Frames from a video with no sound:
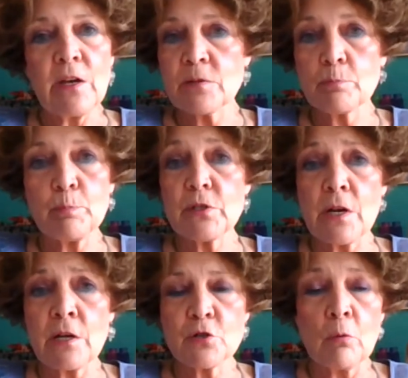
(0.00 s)
as
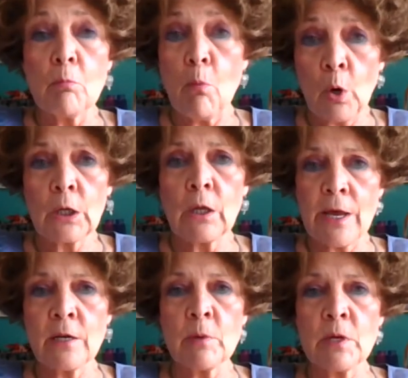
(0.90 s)
potential mortal
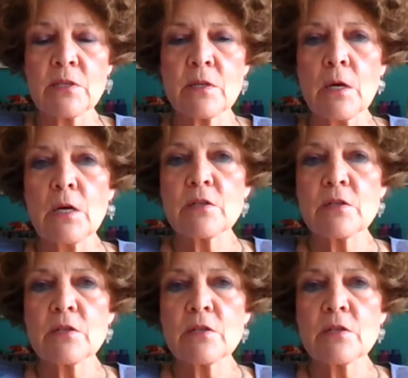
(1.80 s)
enemies.